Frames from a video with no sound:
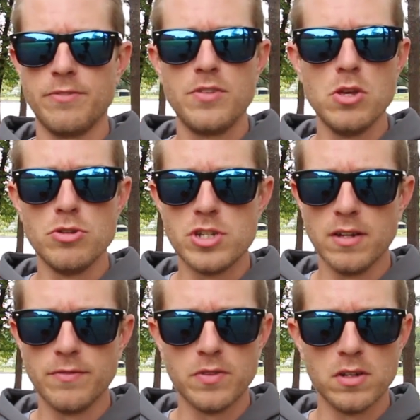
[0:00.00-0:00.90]

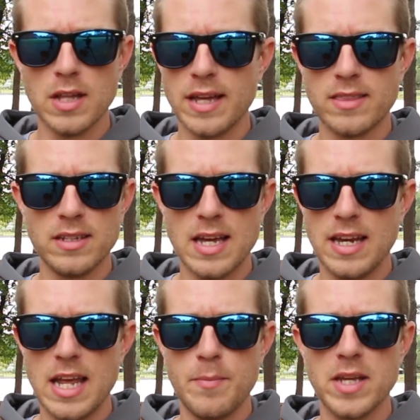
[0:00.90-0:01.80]
Fusion for like the
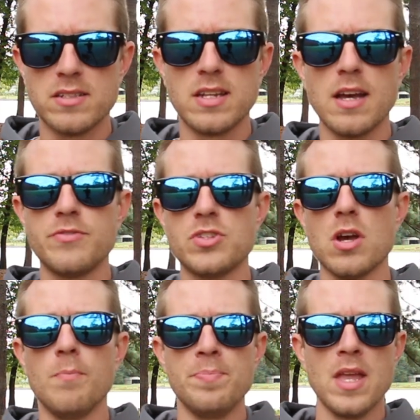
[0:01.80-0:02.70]
dynamic stuff.
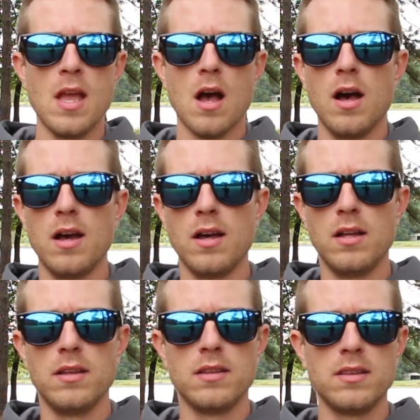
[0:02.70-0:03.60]
So
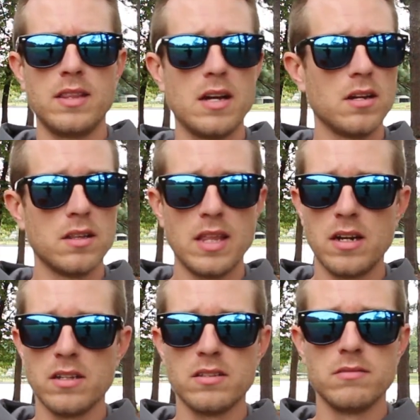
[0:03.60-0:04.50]

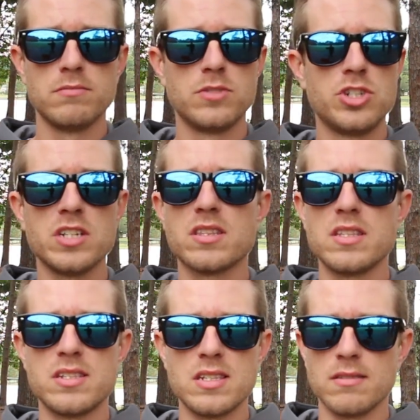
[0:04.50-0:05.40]
they're just
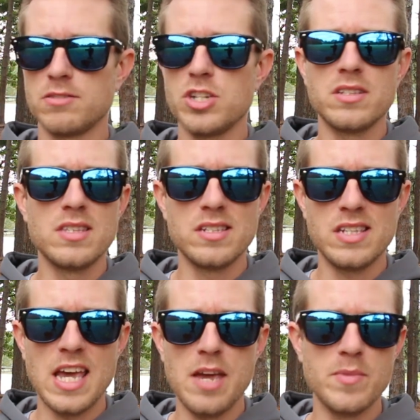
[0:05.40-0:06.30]
the
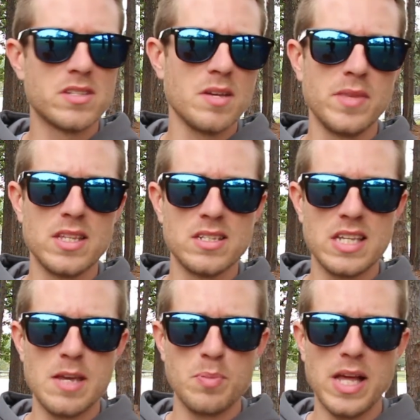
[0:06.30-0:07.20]
same as some of the
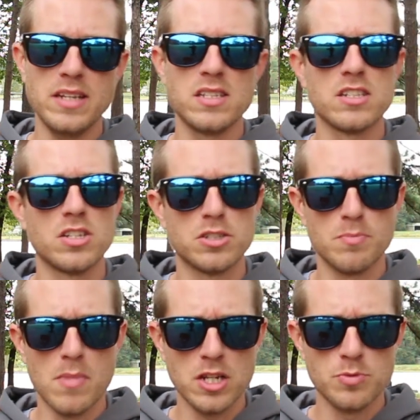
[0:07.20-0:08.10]
Z plastics. They're
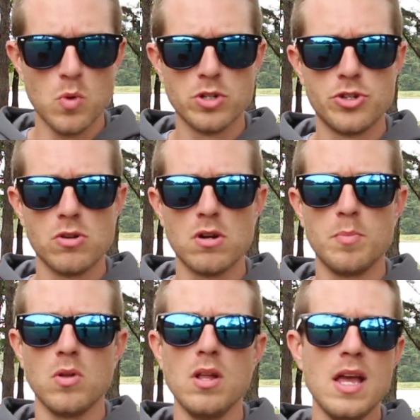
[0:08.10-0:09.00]
much more
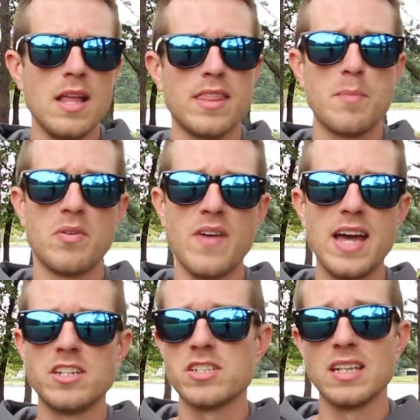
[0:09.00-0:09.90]
durable. They
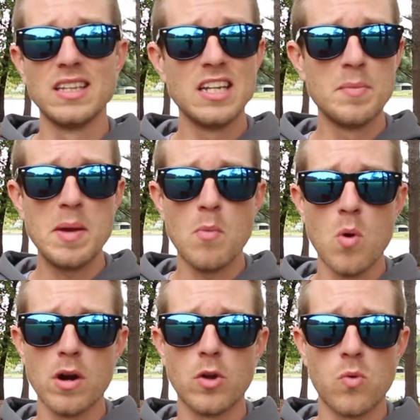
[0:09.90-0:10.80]
provide just a little bit
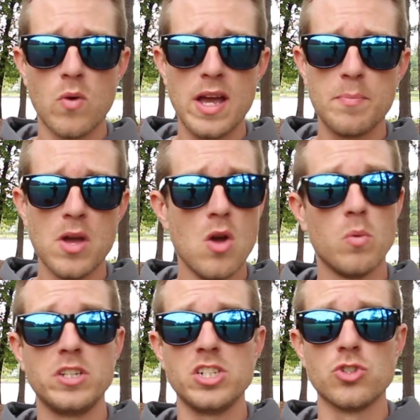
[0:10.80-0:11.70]
more grip,
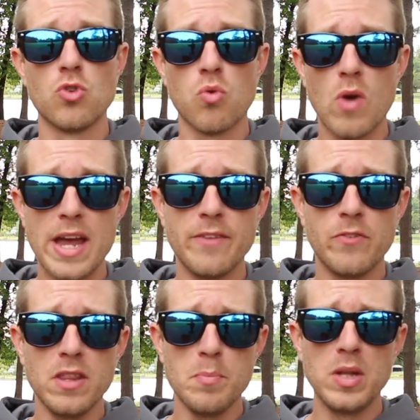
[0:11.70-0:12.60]
which is great
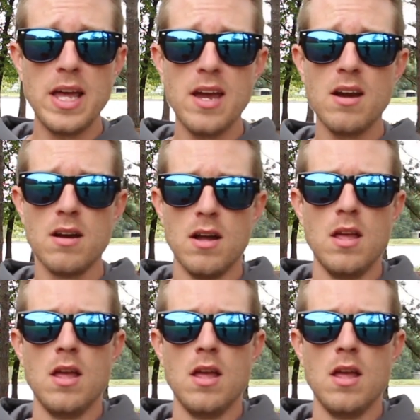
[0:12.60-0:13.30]
for the player